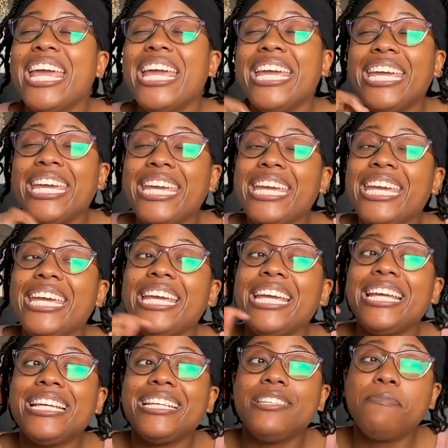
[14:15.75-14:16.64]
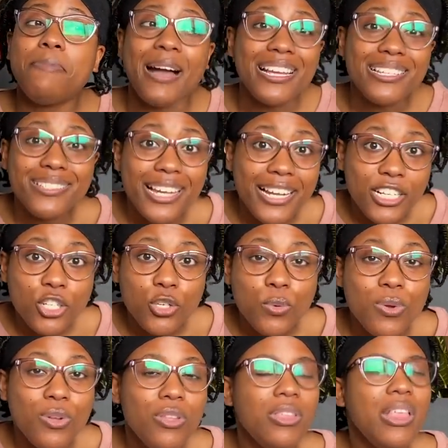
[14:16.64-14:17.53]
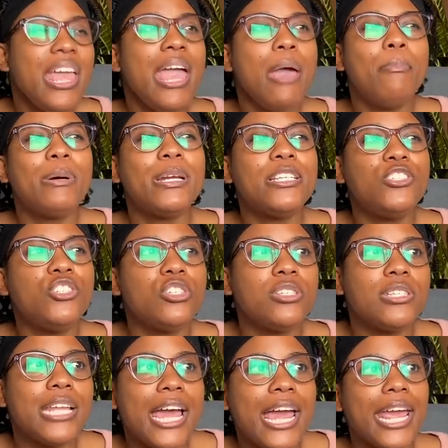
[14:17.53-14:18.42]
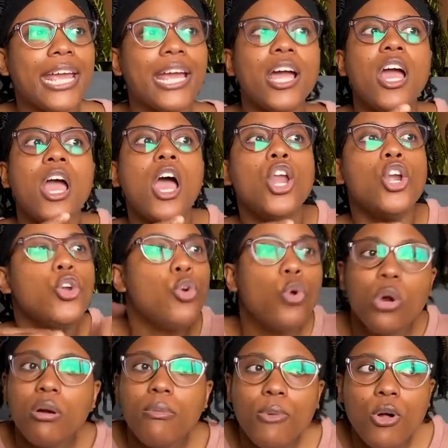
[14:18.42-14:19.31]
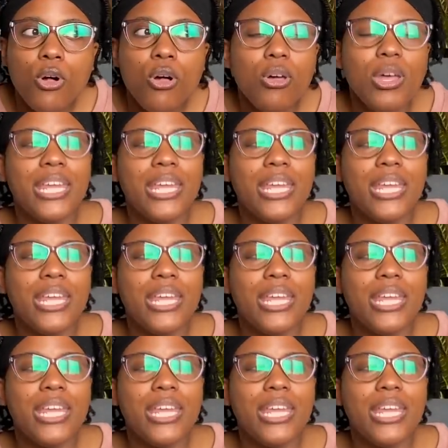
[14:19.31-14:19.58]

He is bisexual, but it's just like normal.